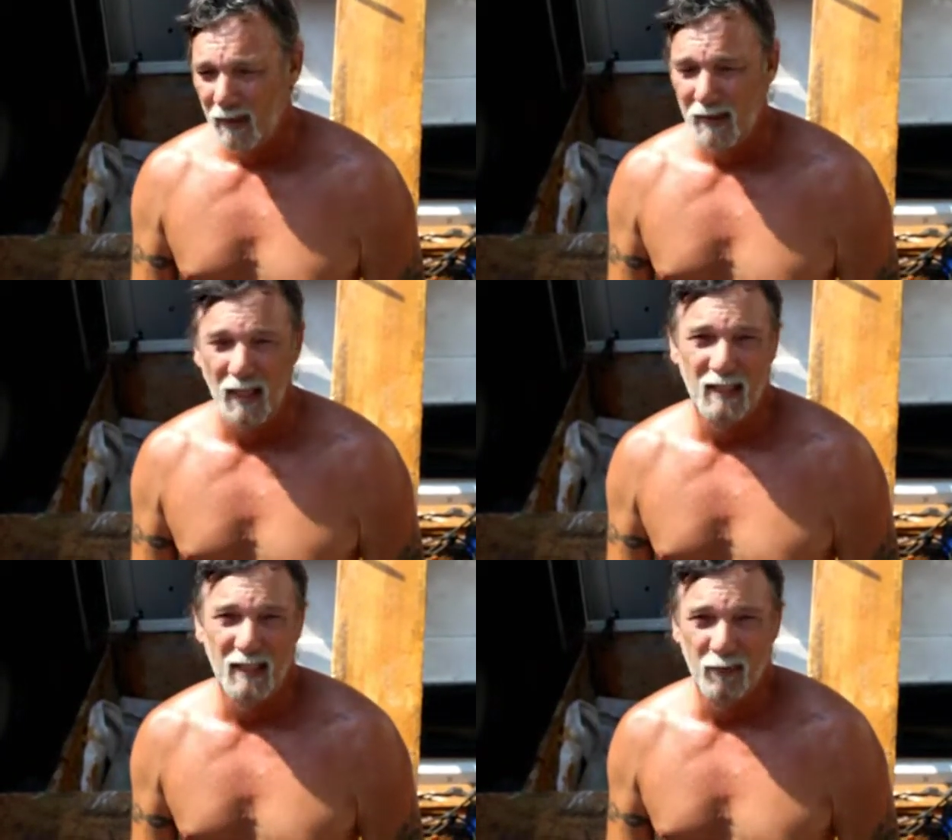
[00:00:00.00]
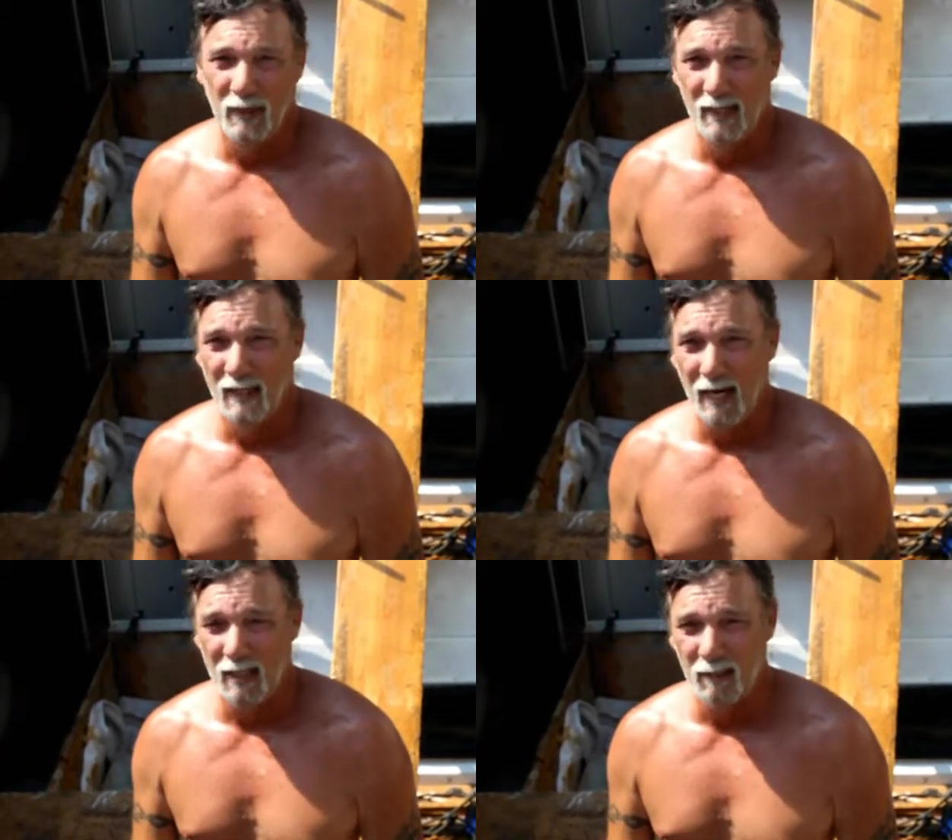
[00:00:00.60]
So that's if we
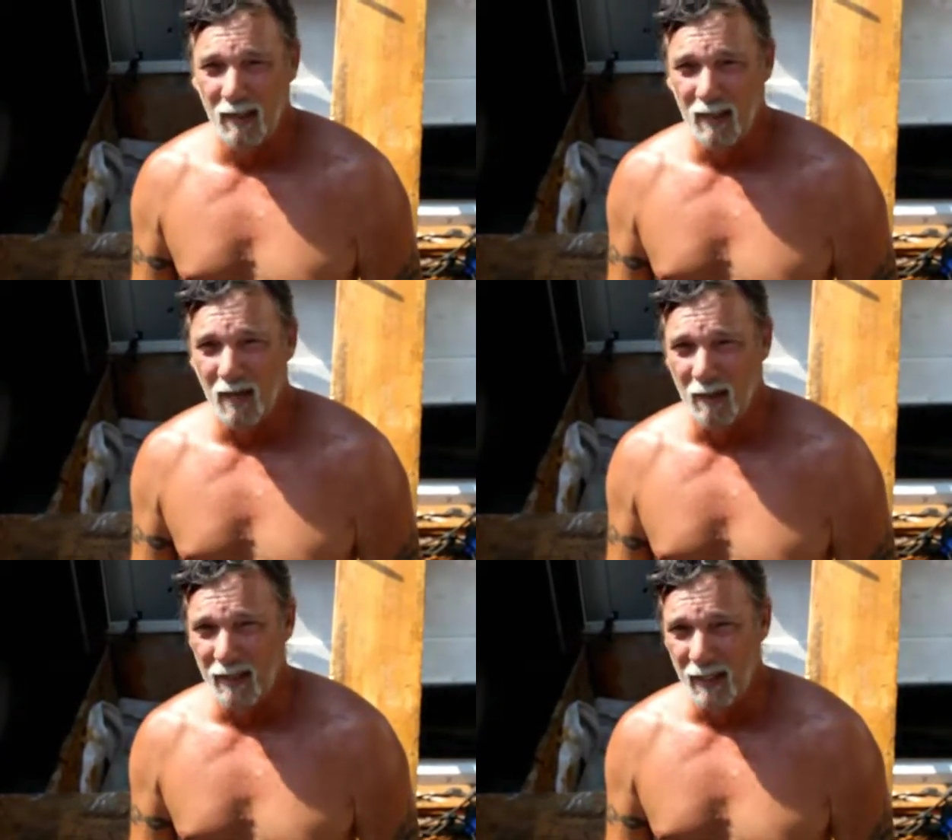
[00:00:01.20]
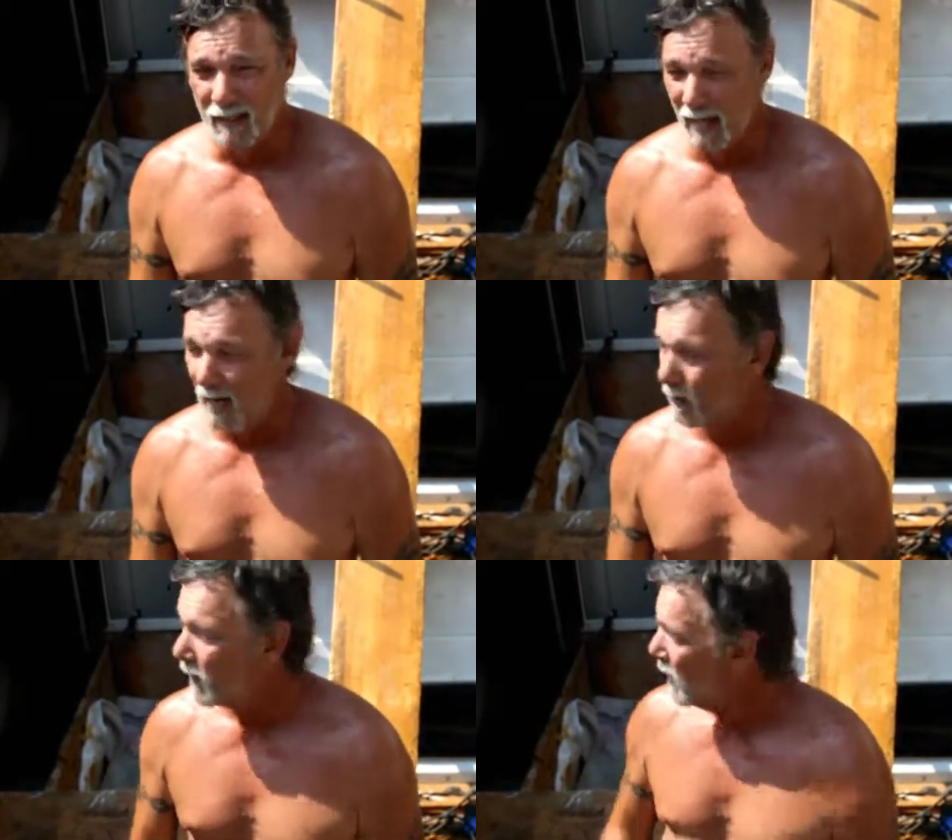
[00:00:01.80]
decide to spend a couple of days
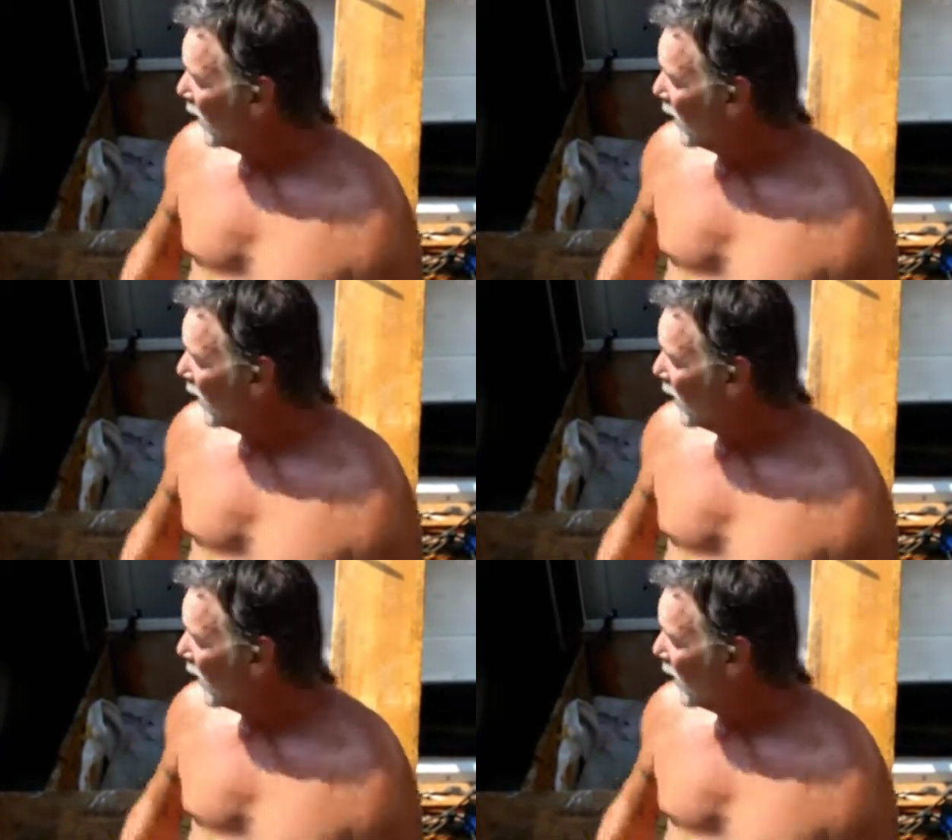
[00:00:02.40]
out.